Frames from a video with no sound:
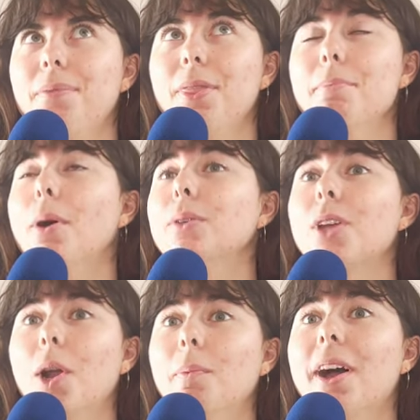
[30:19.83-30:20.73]
the most
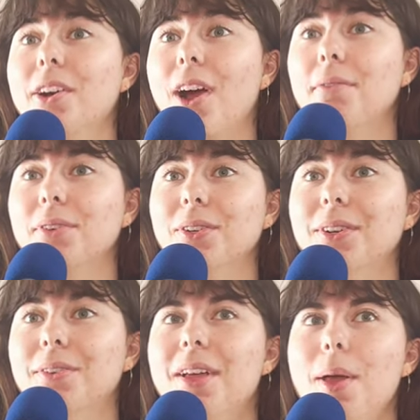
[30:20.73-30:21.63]

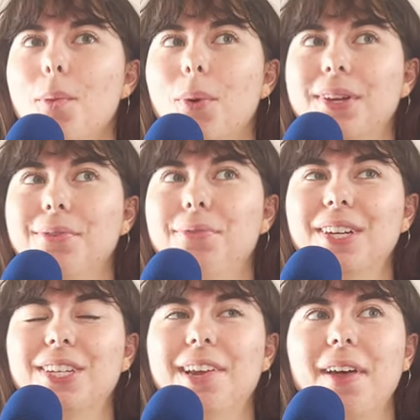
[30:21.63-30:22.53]
autobiographical work of
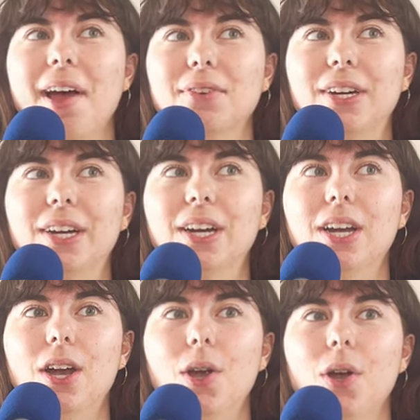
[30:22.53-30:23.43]
fiction I've ever
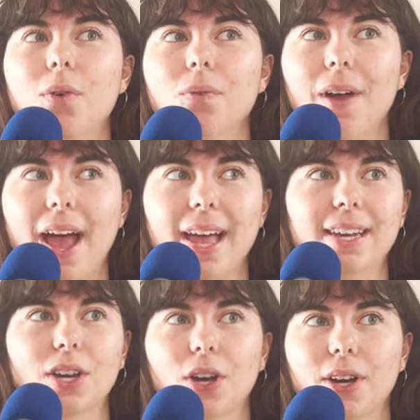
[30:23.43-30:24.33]

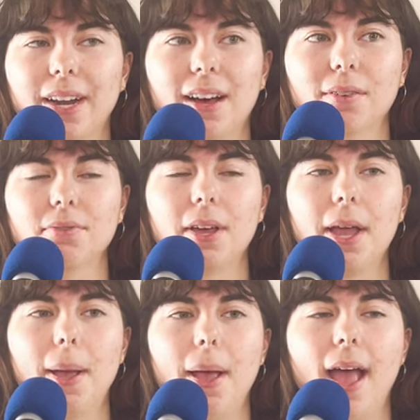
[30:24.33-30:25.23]
read, heard of,
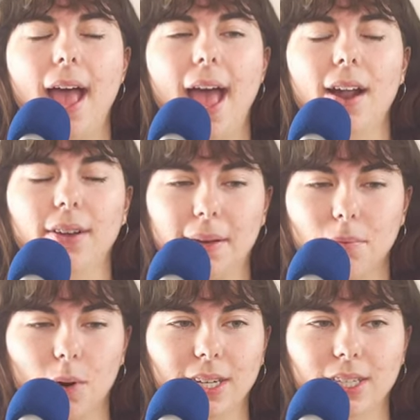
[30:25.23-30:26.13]
and I'll get
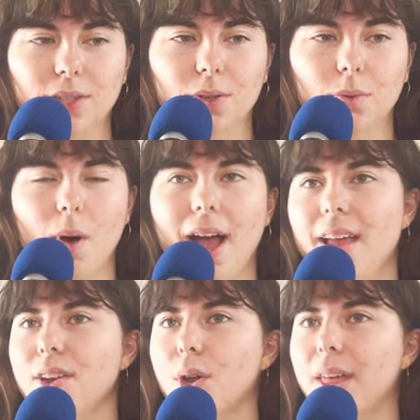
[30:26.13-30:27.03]
more into why
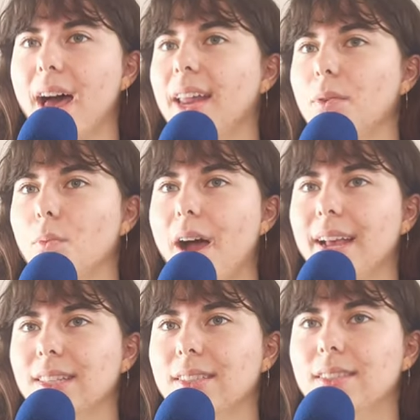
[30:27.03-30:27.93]
I know that and why
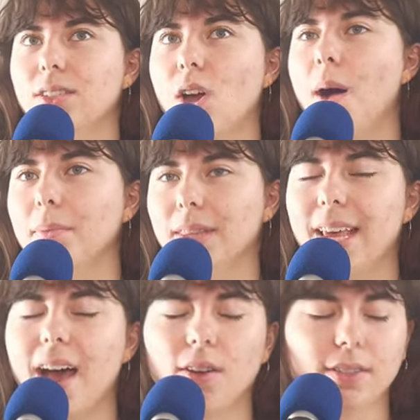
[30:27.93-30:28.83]
it's commonly
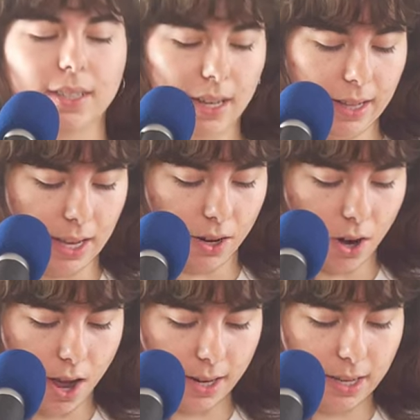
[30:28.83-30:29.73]
held later
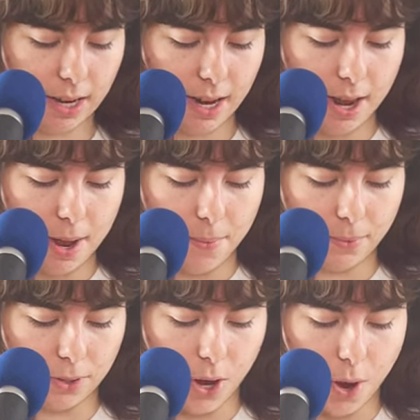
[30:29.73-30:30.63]
on.
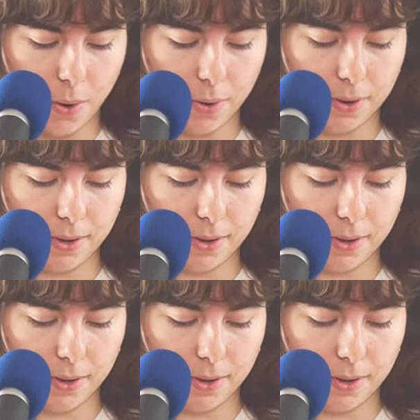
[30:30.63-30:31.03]
So